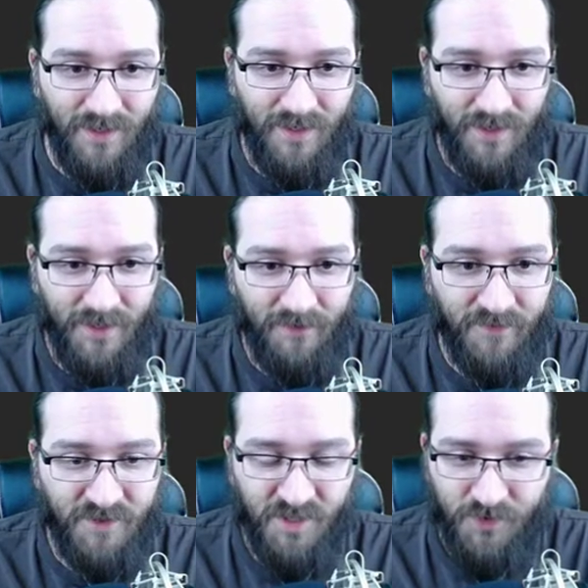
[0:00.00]
So
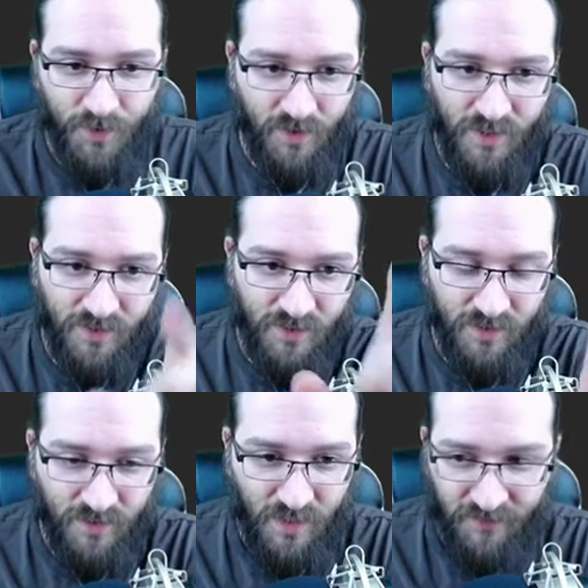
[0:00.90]
yeah, so we're gonna go down the
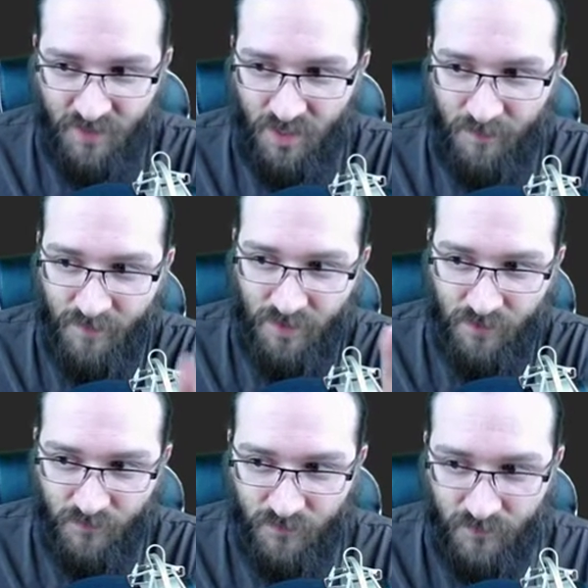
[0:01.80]
left column and then
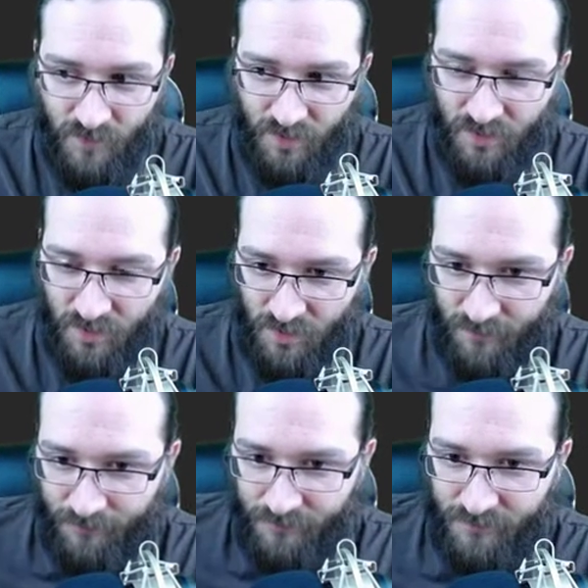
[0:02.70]
the right column.